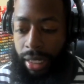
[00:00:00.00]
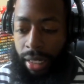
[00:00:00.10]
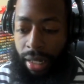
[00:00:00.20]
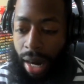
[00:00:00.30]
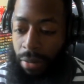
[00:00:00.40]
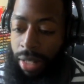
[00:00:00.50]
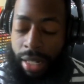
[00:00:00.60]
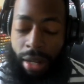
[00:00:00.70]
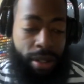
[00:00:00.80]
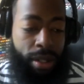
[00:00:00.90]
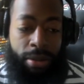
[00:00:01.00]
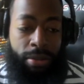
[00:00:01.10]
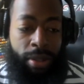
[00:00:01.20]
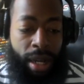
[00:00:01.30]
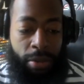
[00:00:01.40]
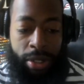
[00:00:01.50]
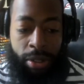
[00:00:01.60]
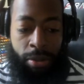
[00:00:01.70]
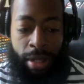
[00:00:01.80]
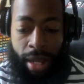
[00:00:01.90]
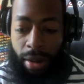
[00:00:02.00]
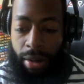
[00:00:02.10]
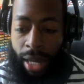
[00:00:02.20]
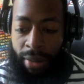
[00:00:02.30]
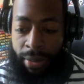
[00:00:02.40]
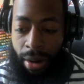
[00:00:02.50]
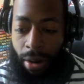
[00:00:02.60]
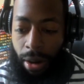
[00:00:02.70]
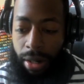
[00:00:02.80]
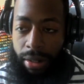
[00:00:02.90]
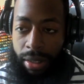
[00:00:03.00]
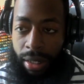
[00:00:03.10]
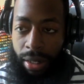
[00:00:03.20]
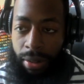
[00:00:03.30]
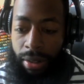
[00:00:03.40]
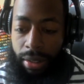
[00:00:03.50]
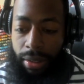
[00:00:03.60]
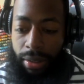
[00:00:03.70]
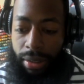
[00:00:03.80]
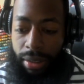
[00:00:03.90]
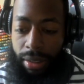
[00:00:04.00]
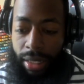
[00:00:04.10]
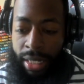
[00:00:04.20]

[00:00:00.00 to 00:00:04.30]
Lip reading: yeah, I really don't know what I would do without having art. It's